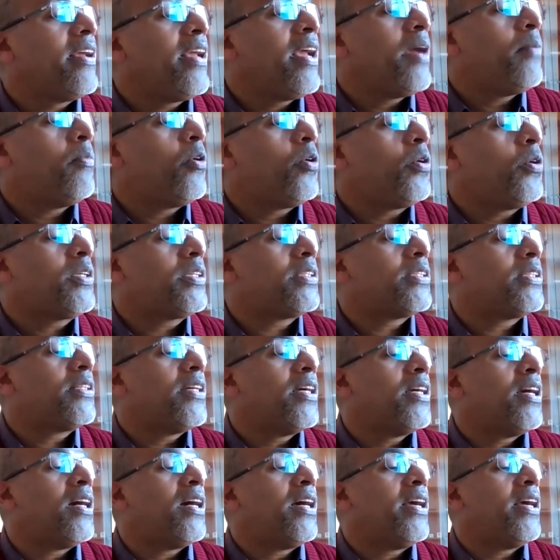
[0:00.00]
about
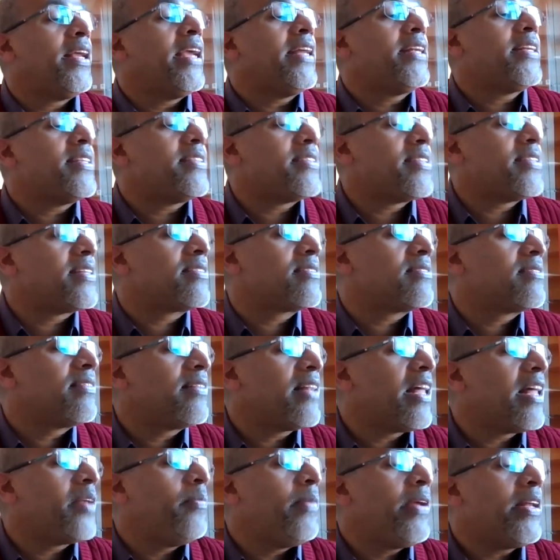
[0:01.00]
uh, 86.
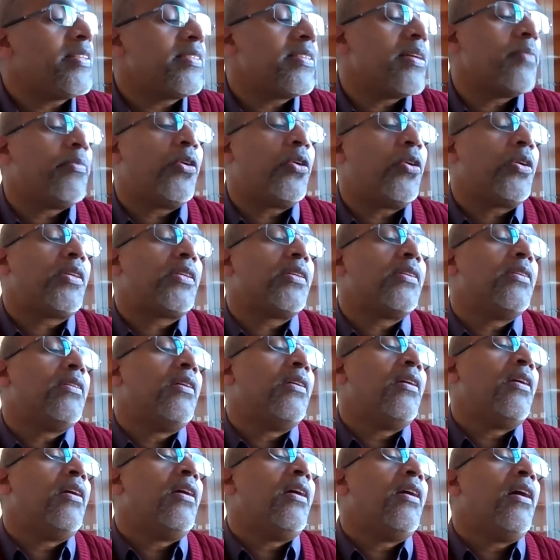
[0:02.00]
That means about
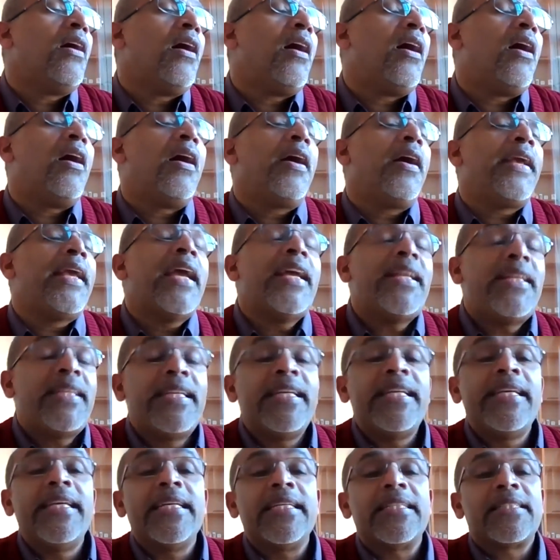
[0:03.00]
uh,
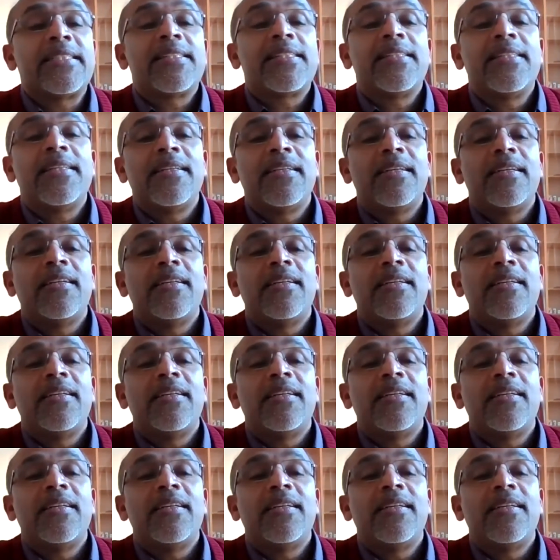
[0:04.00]
eight years